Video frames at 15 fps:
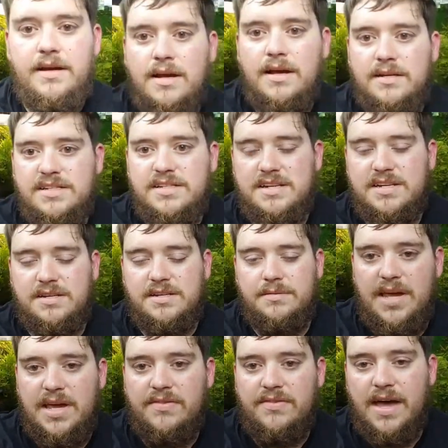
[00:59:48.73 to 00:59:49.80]
doesn't mean
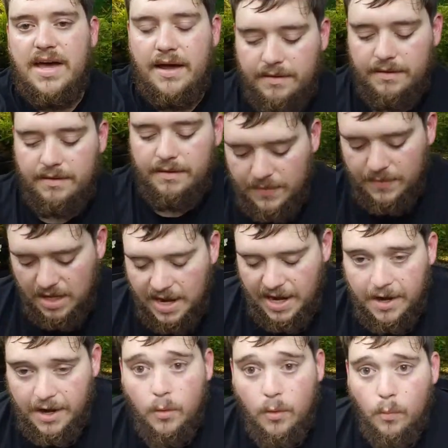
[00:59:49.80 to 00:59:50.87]
that I
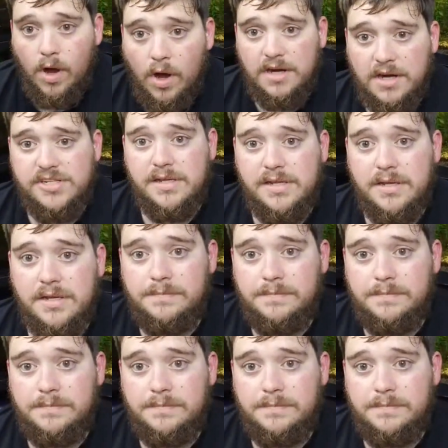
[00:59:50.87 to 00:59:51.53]
don't watch them.